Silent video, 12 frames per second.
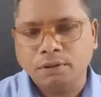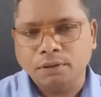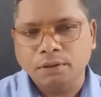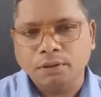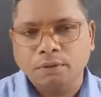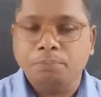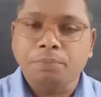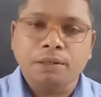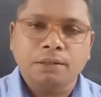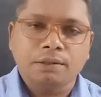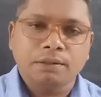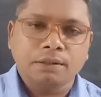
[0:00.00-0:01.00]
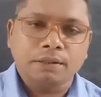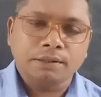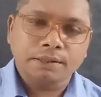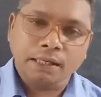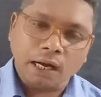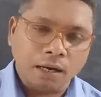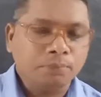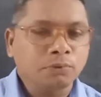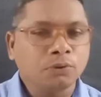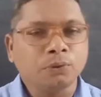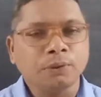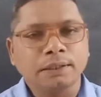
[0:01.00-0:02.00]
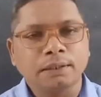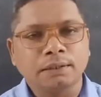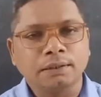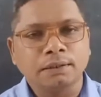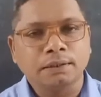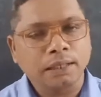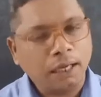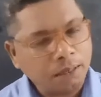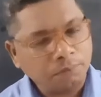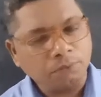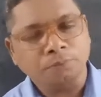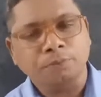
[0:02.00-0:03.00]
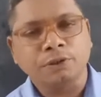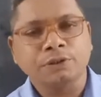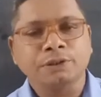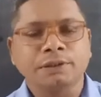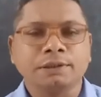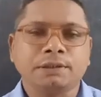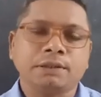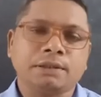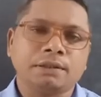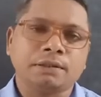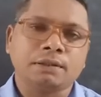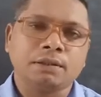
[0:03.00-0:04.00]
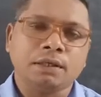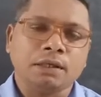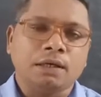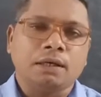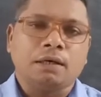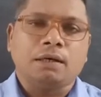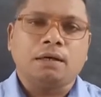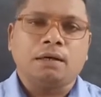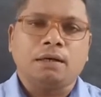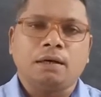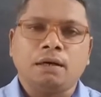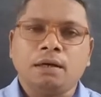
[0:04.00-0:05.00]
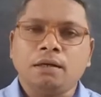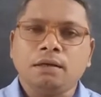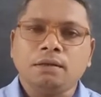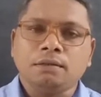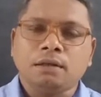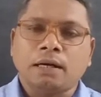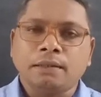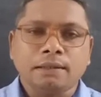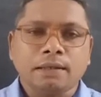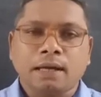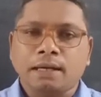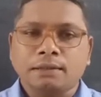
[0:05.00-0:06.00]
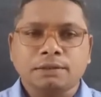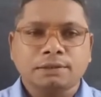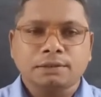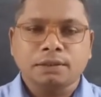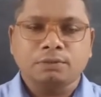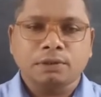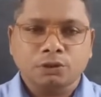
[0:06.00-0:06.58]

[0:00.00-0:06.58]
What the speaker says: but they have to do it, they have to purchase it, until unless there was